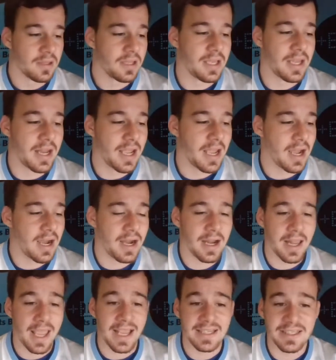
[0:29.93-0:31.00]
Get a
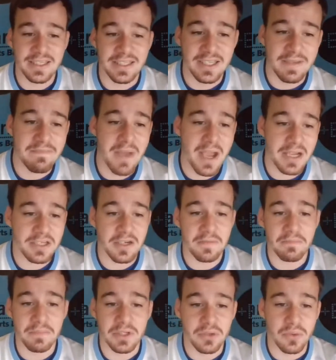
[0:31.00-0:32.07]
ACC
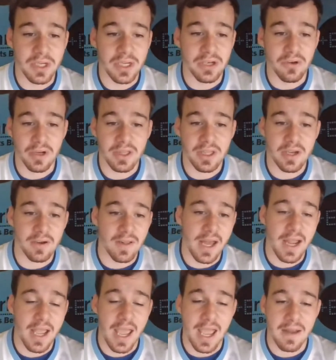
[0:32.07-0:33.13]
matchup between North
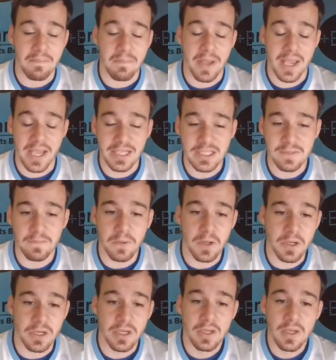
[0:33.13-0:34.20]
Carolina and
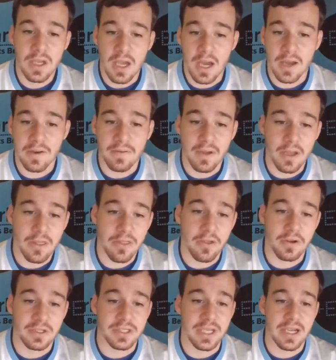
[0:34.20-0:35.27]
Pittsburgh on
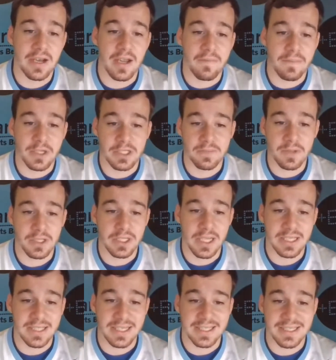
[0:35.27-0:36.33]
Thursday night. Pittsburgh
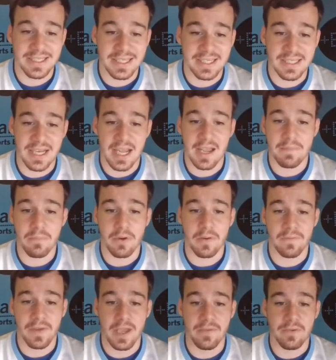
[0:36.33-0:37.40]
is a 6.5-point
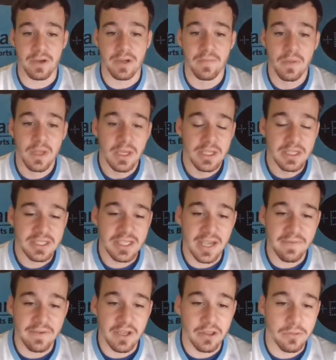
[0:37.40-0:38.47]
favorite.
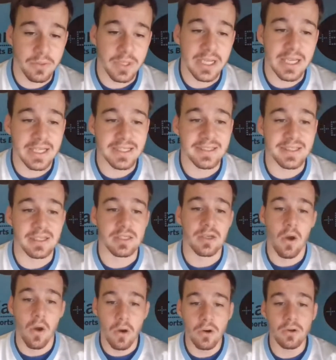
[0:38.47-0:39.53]
73 is the
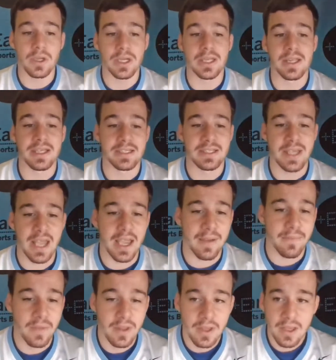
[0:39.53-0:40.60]
total in this
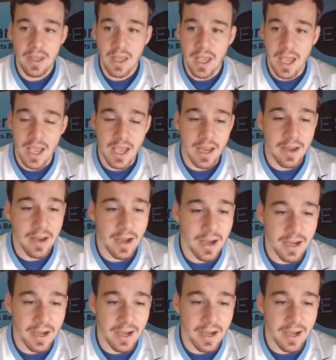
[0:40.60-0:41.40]
game. And